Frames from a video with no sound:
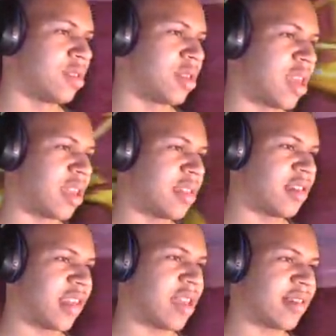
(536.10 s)
Can't, you
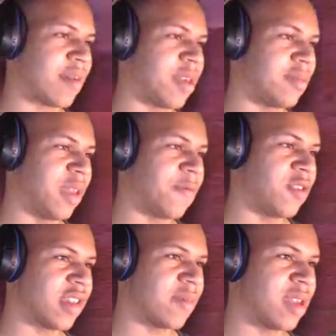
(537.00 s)
just can't stop hitting me. If
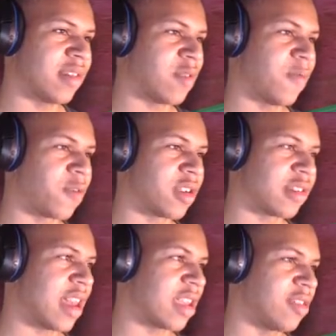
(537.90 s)
you stop hitting someone for a second,